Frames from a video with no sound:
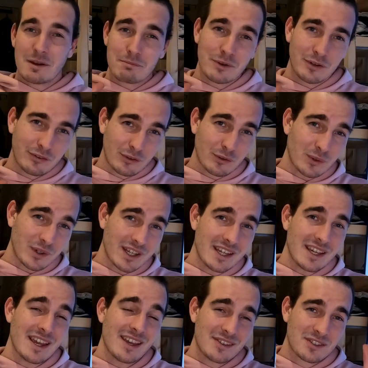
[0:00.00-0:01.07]
number
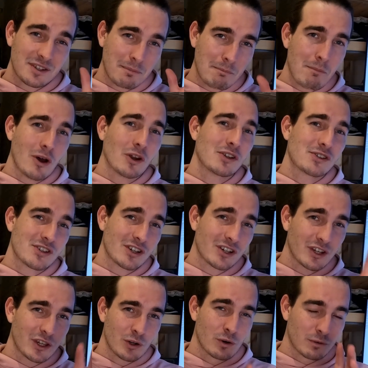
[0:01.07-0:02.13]
3 is to
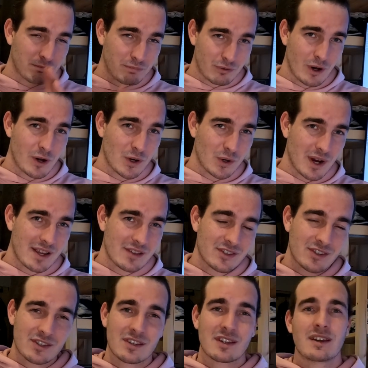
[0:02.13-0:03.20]
monitor your
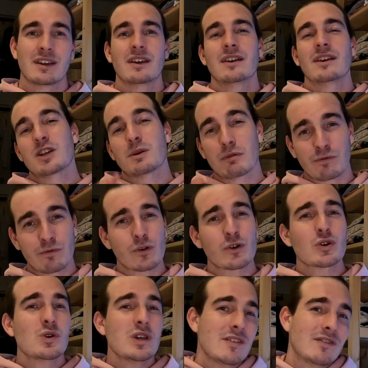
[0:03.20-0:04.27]
progress. So before
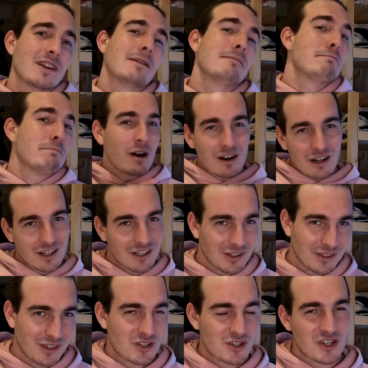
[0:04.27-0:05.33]
you even embark
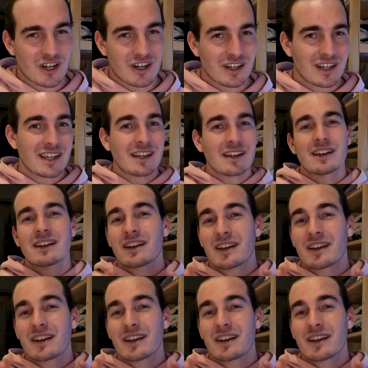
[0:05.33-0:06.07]
on this journey,